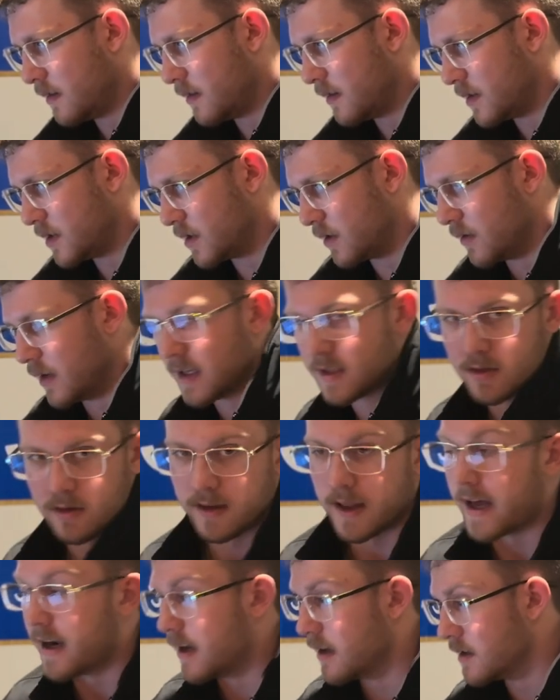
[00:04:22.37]
So that's all
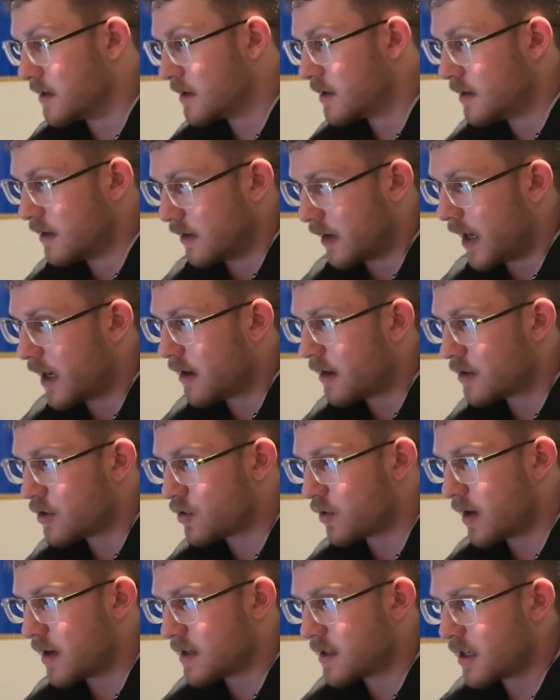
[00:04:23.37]
that is. Light on
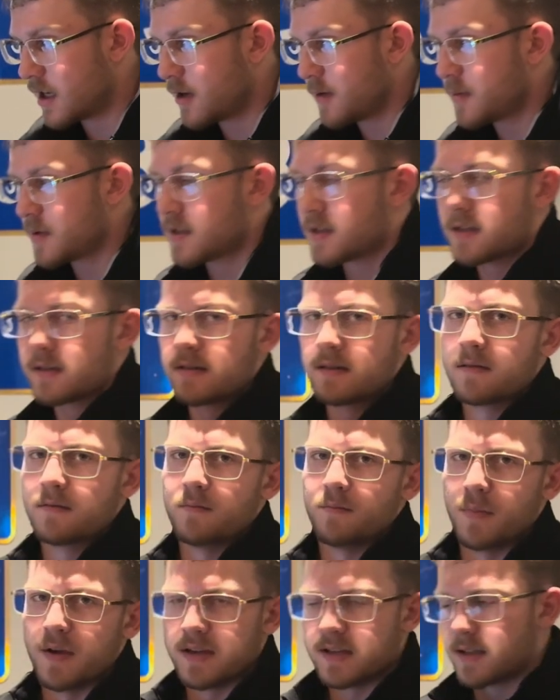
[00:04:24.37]
triceps,
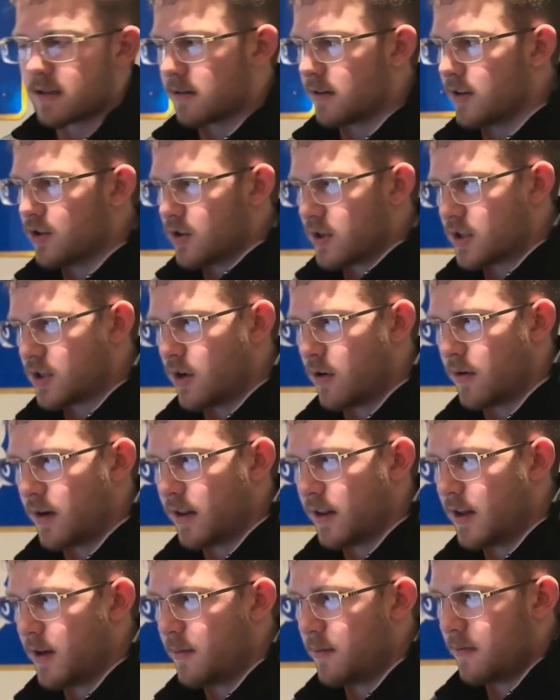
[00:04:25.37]
basically just
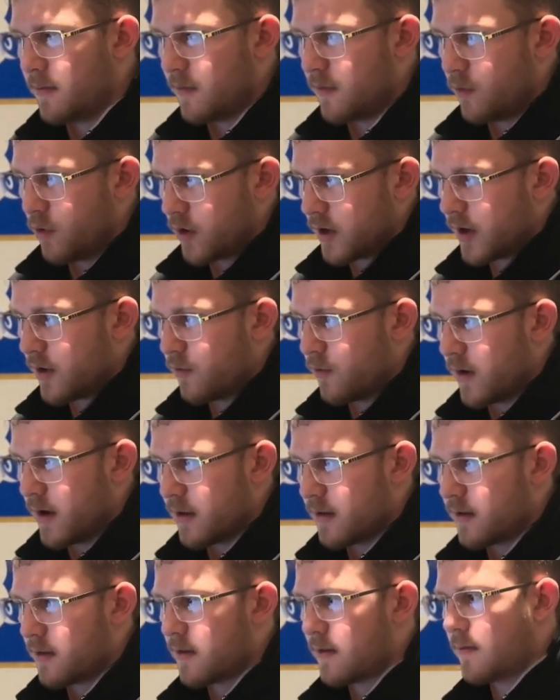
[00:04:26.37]
toning them, work it
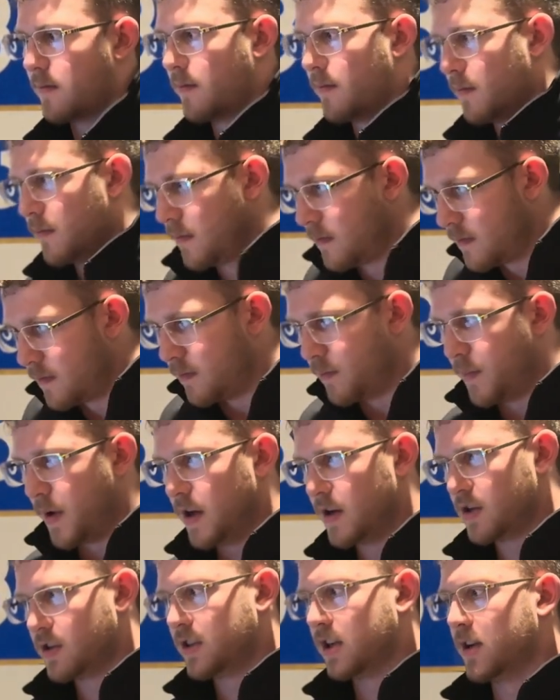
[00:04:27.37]
with
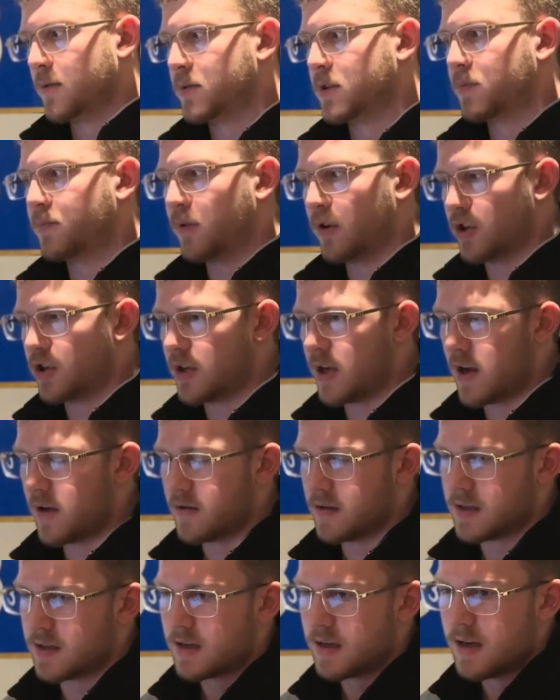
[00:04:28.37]
bench dips, push
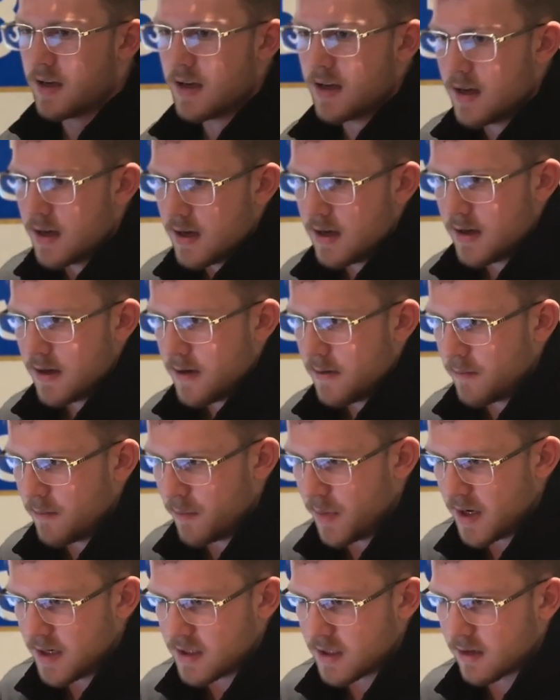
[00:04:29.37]
downs.
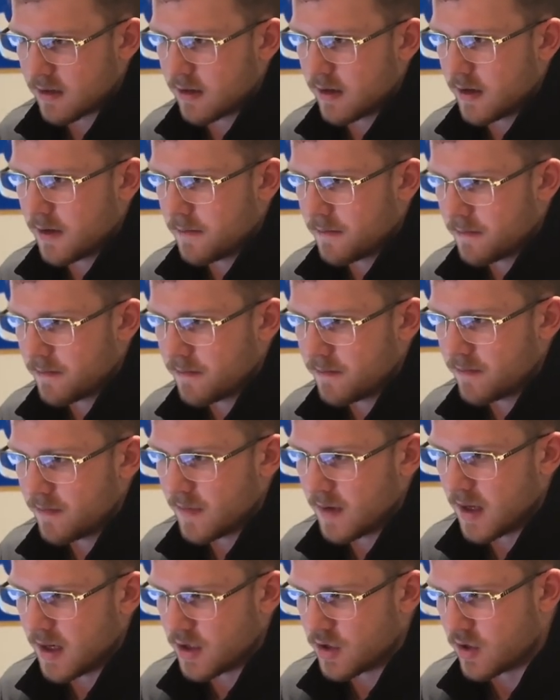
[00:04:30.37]
Basically,
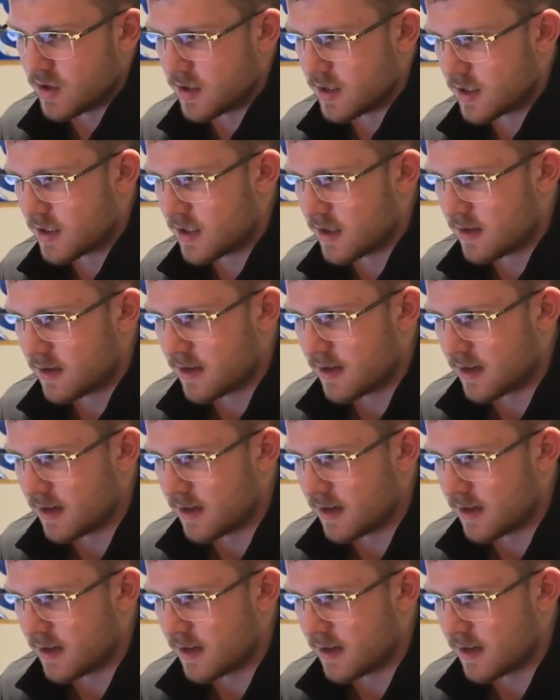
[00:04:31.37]
it's just